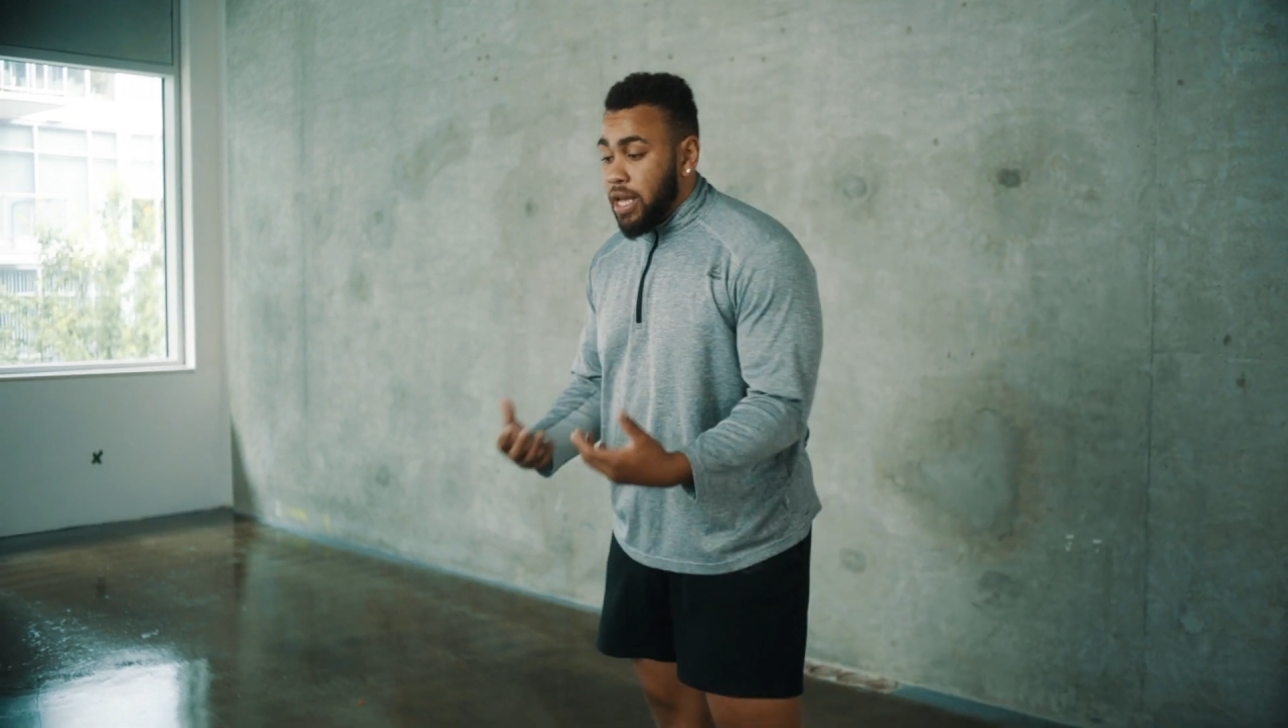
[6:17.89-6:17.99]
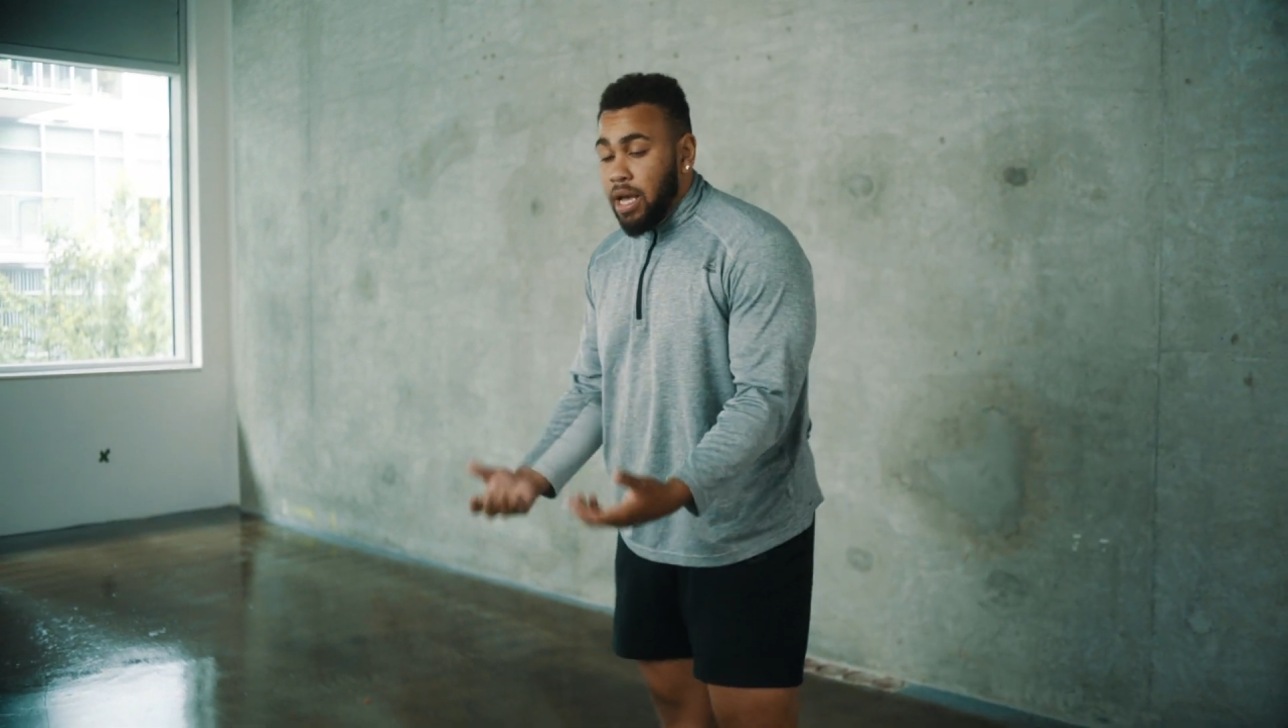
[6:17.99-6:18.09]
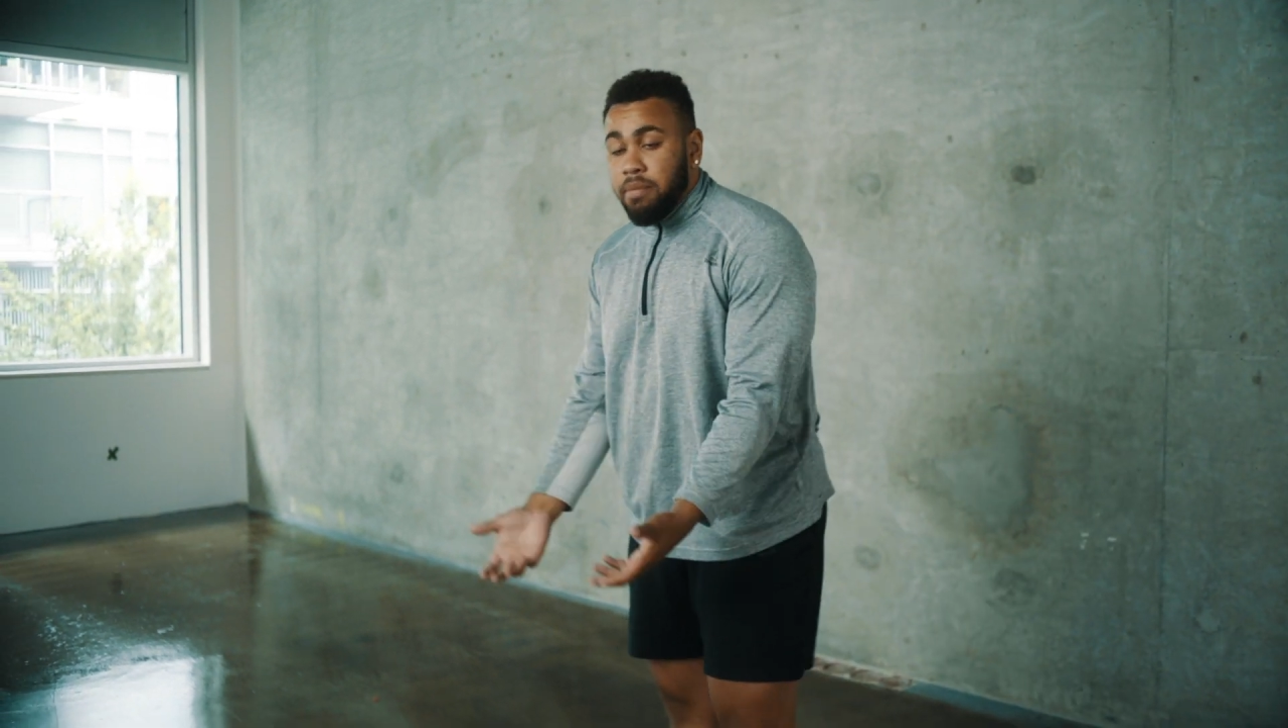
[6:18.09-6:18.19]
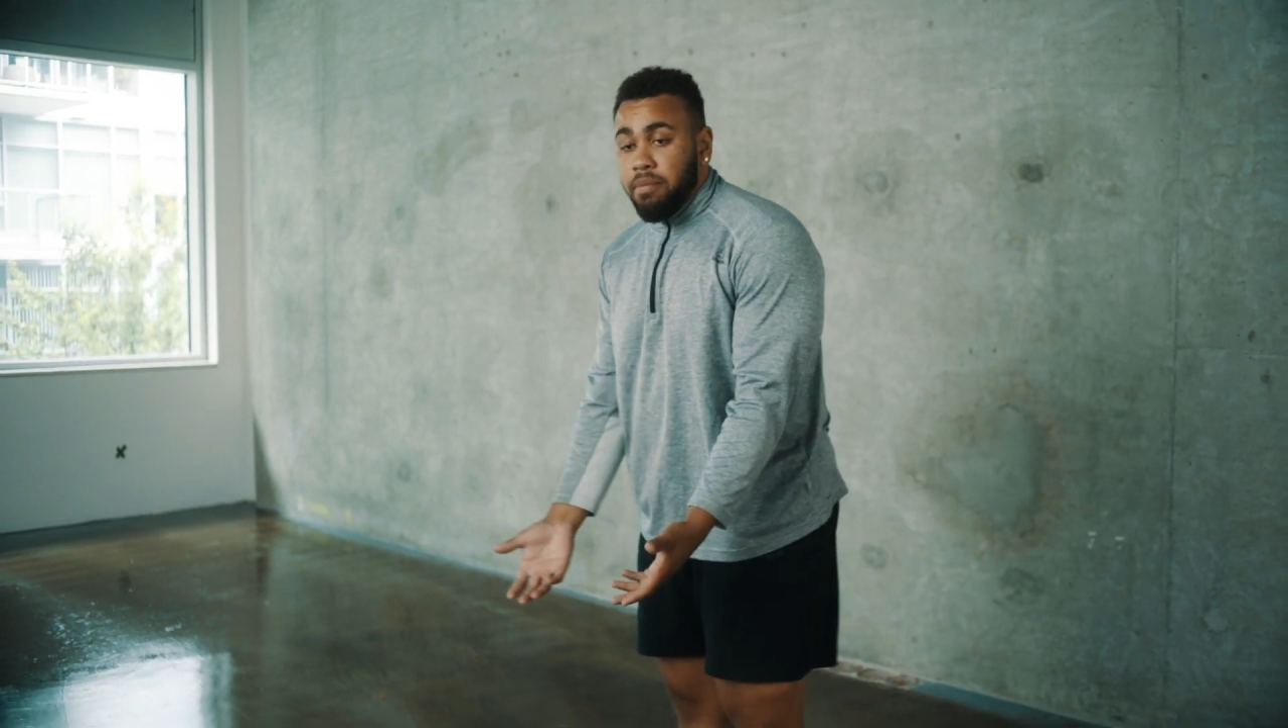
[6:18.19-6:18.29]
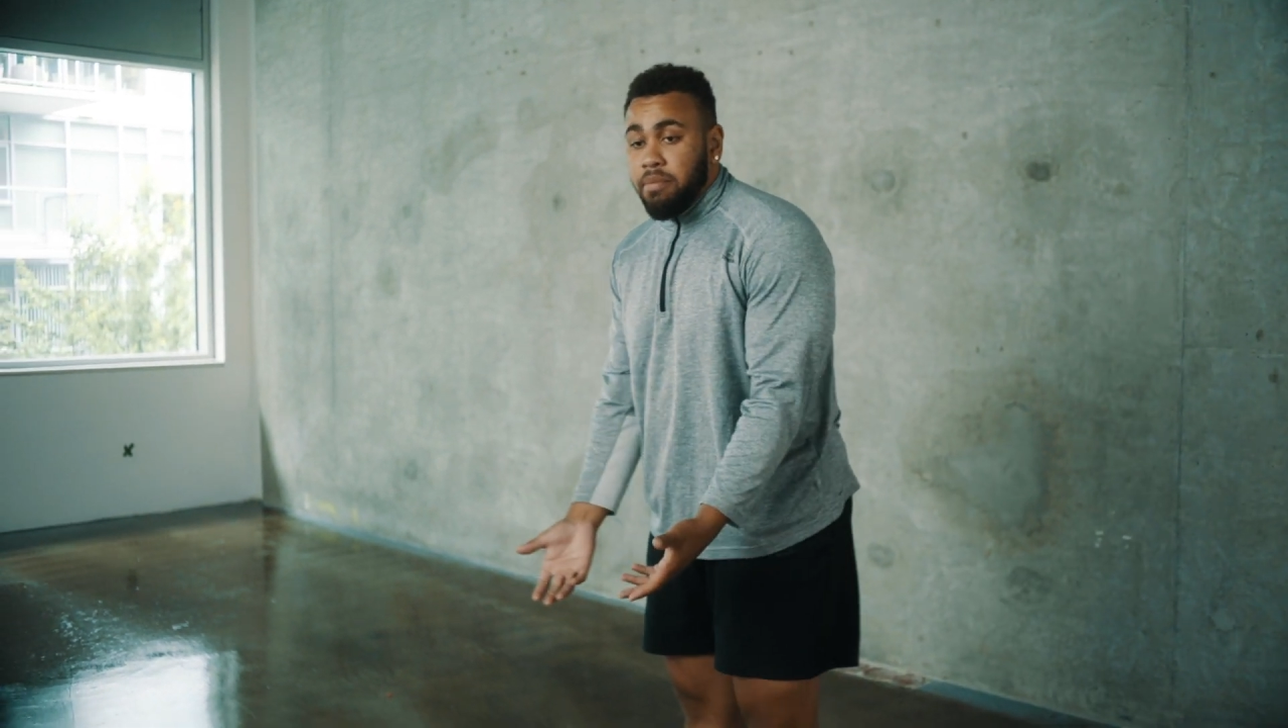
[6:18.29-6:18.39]

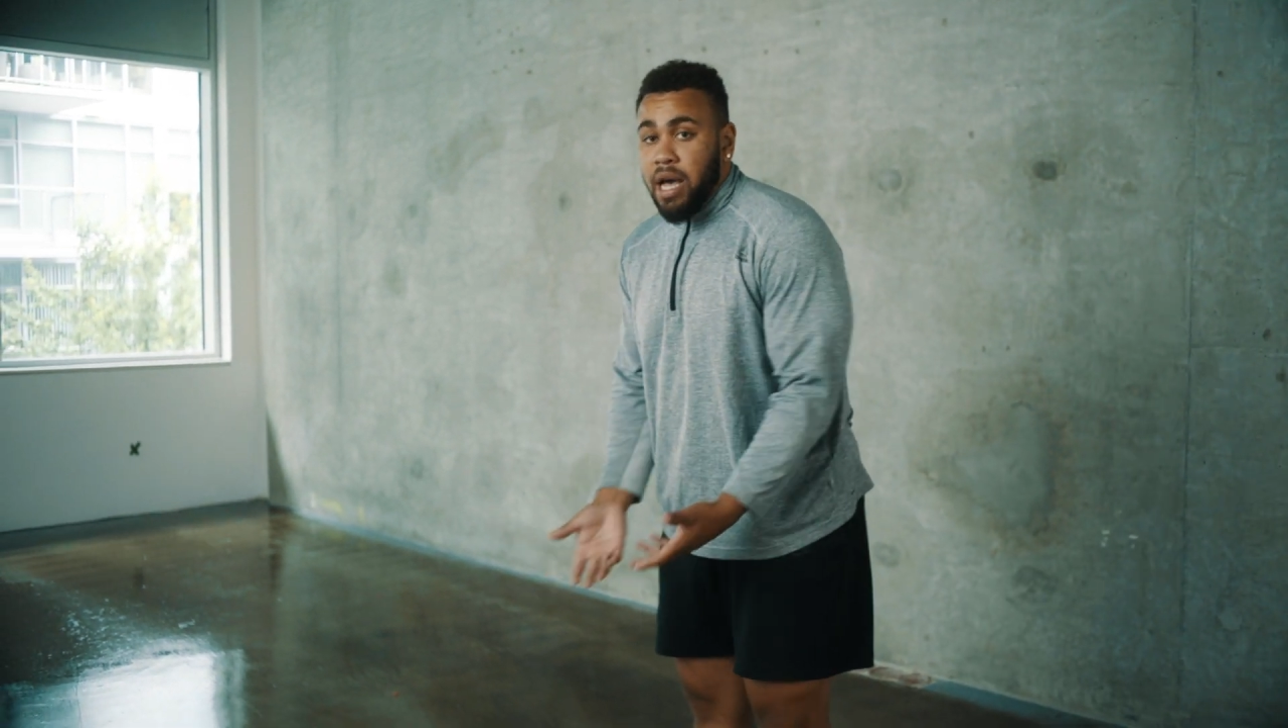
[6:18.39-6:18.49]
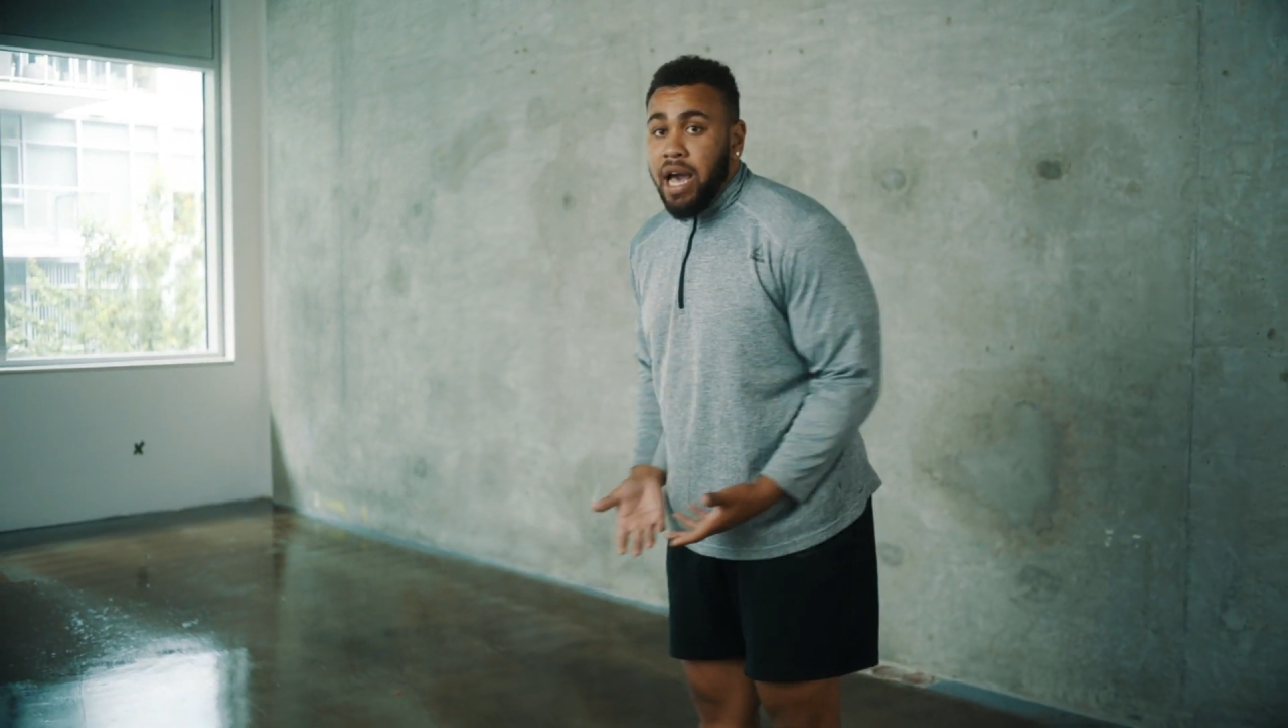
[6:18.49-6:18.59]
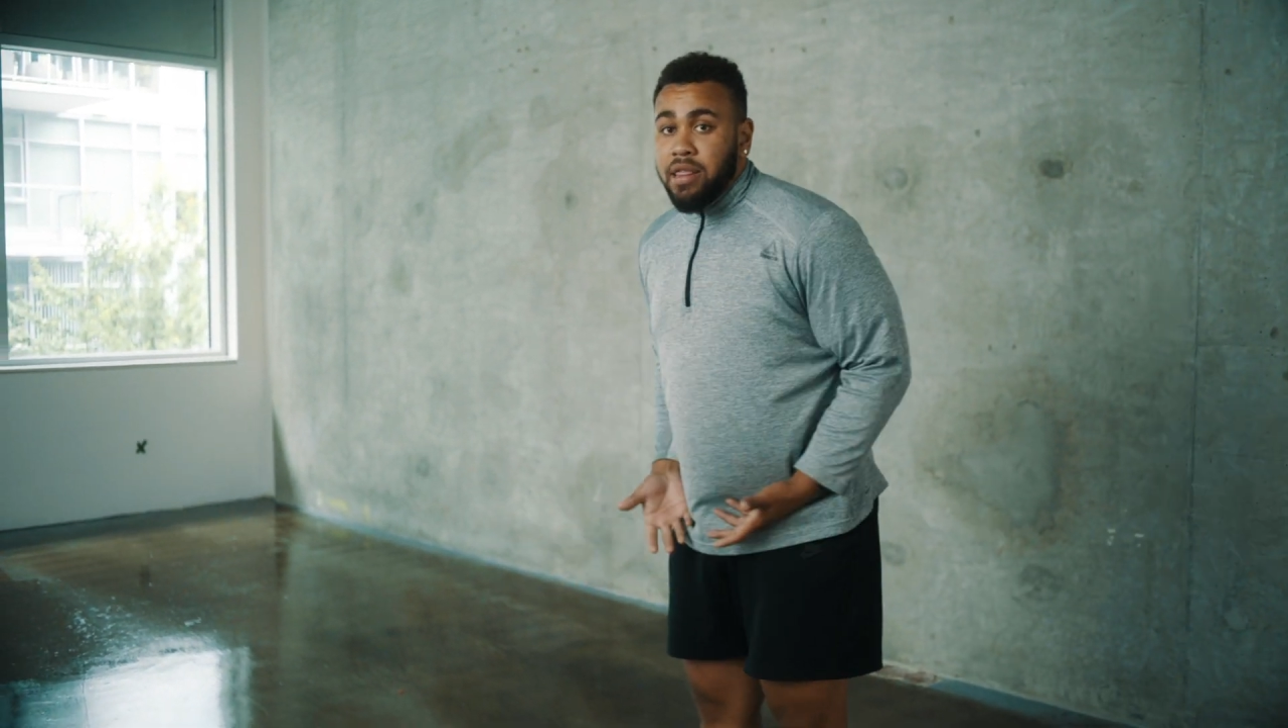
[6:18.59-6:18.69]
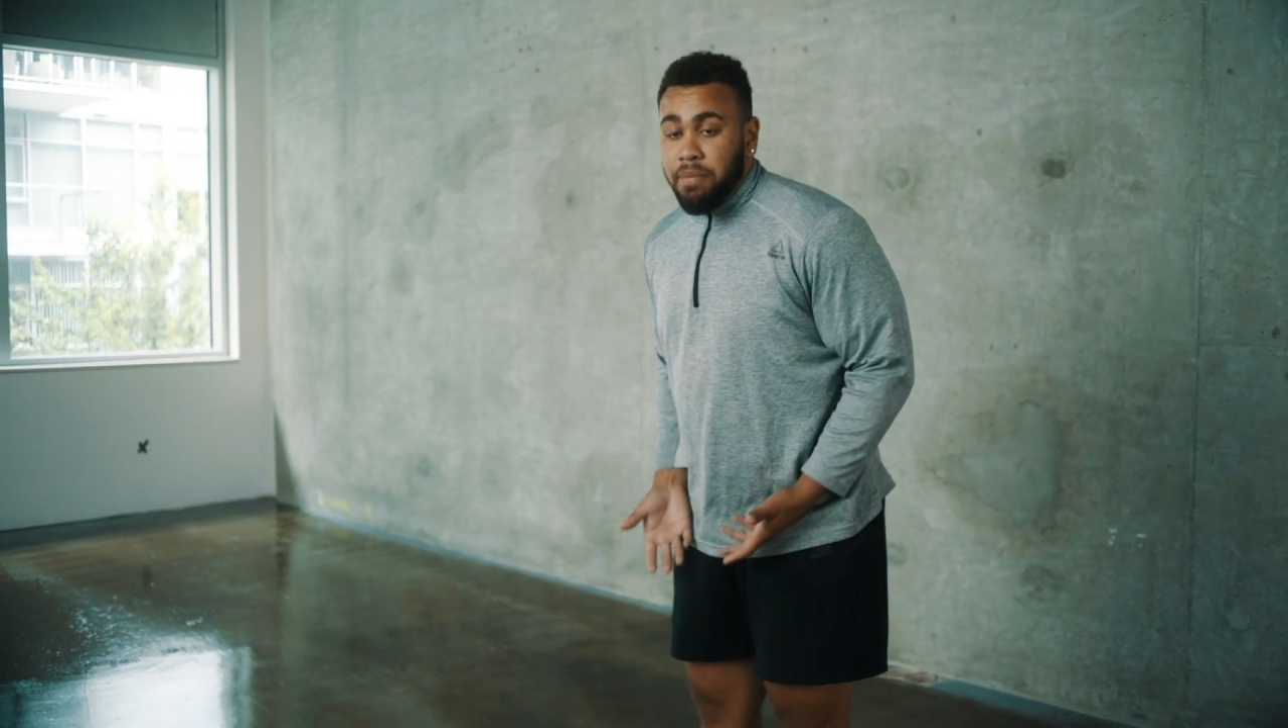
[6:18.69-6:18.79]
up behind